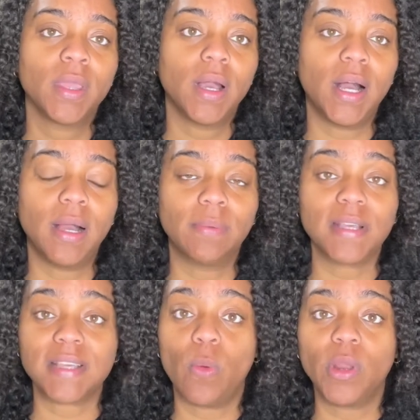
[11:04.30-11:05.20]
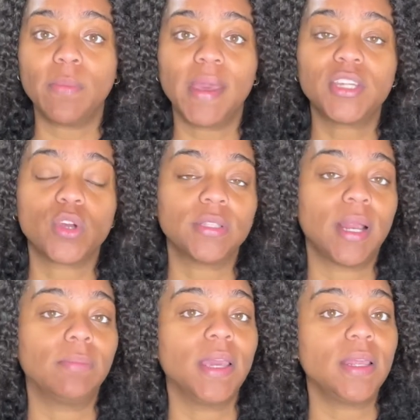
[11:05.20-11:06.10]
because um, I want to make sure that
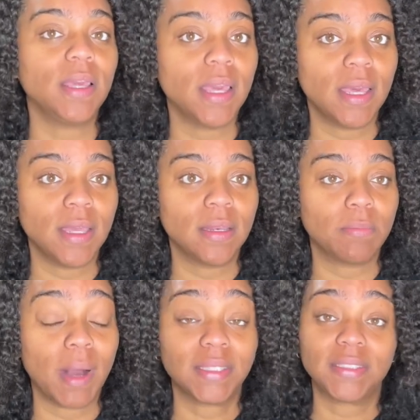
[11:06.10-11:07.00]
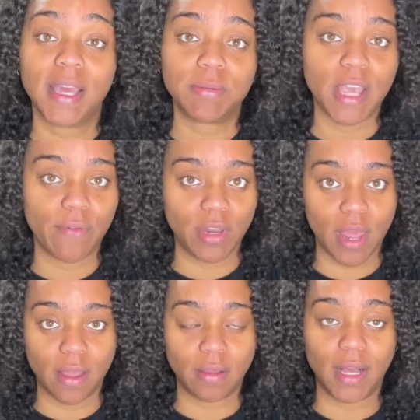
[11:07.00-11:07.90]
I'm getting in my steps every
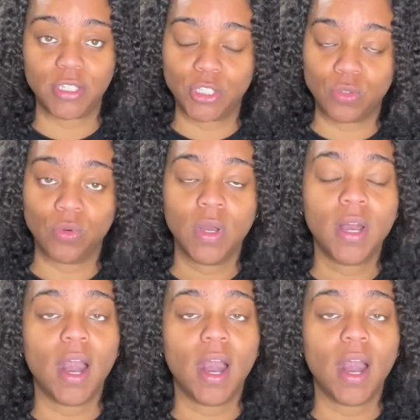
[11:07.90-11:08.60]
day. I do.